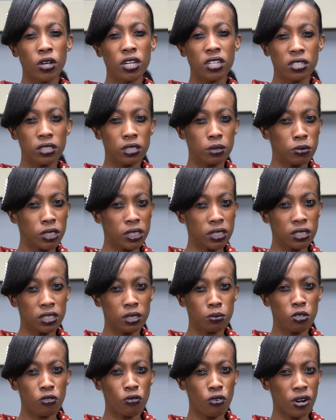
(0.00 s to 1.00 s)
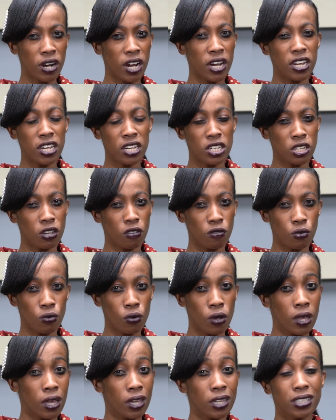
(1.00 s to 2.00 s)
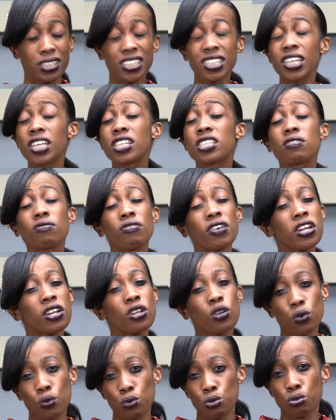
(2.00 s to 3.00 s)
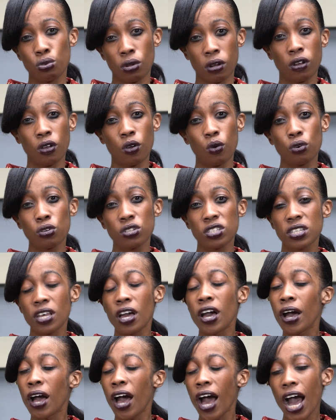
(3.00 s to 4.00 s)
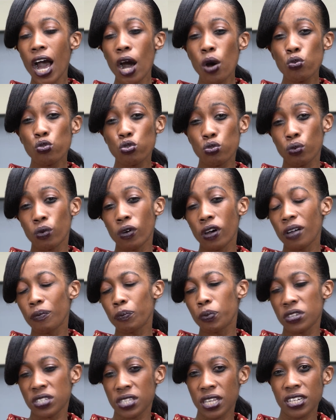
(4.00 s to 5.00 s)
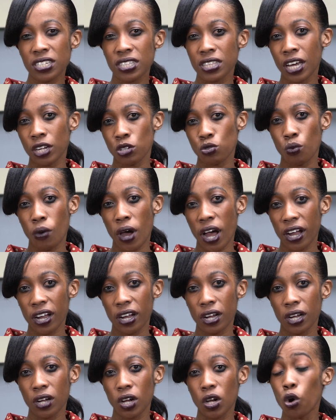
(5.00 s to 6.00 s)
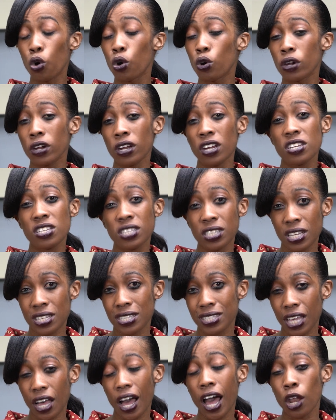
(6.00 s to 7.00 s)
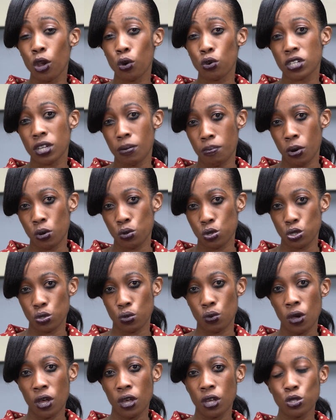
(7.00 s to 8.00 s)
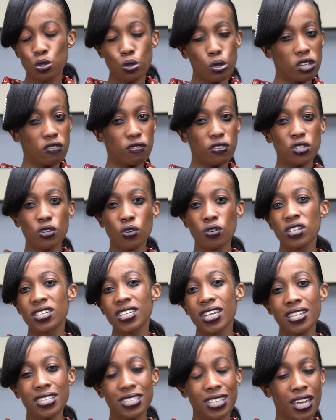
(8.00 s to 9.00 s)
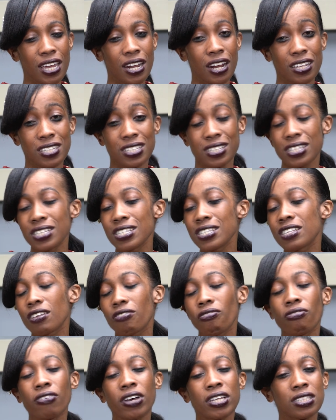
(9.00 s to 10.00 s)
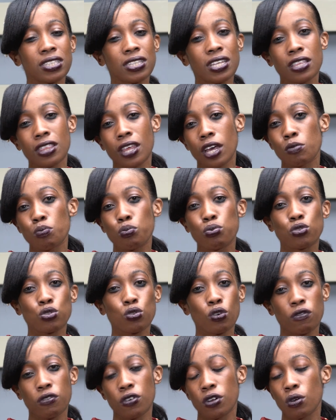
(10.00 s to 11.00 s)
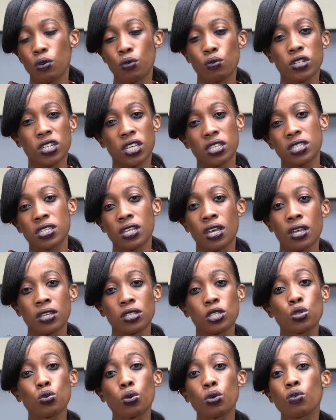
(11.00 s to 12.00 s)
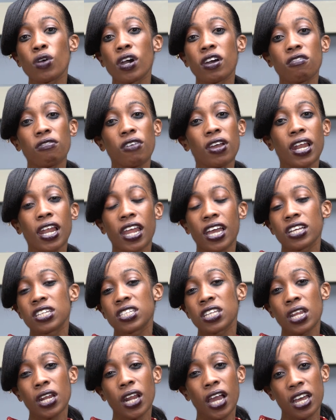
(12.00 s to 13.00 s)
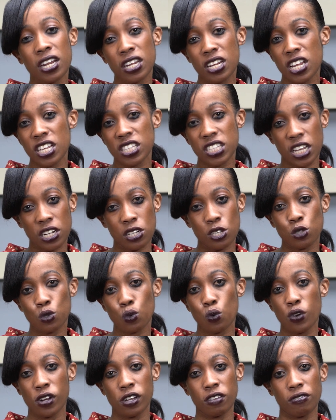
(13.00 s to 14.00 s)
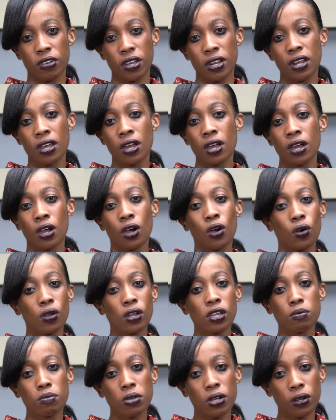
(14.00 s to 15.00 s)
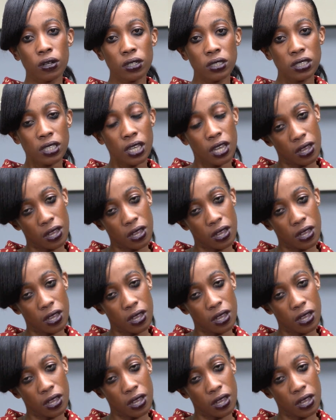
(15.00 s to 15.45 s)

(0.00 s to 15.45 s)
dismisses me for an interview. It's very crucial because how you present that work already says a lot about you. So if it contains errors, this is the first thing that puts off recruiters. This is where you can find like 10 candidates are disqualified only because